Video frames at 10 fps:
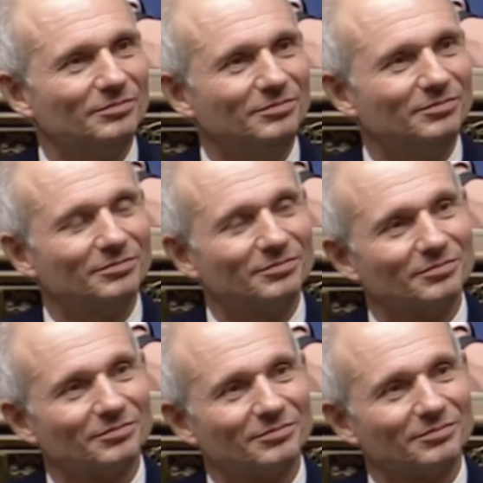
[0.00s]

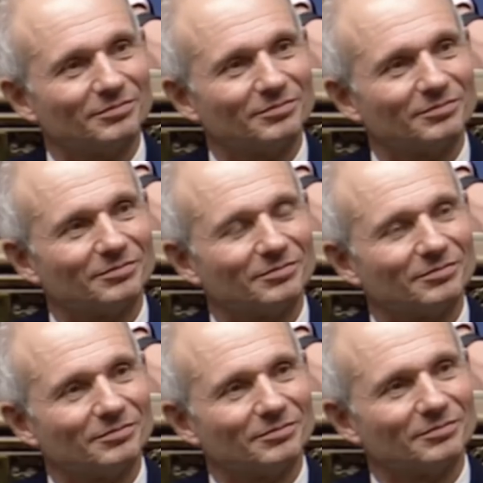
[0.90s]

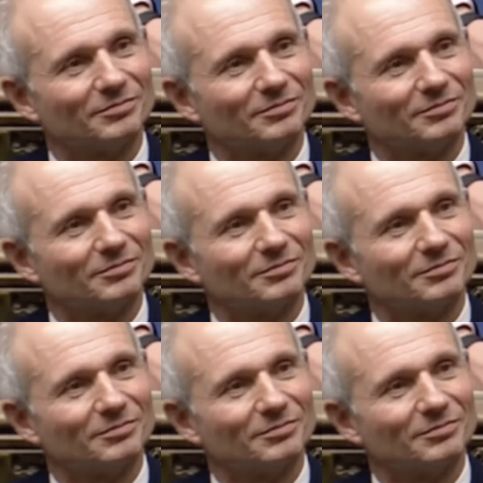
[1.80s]
No words are spoken by the person on screen.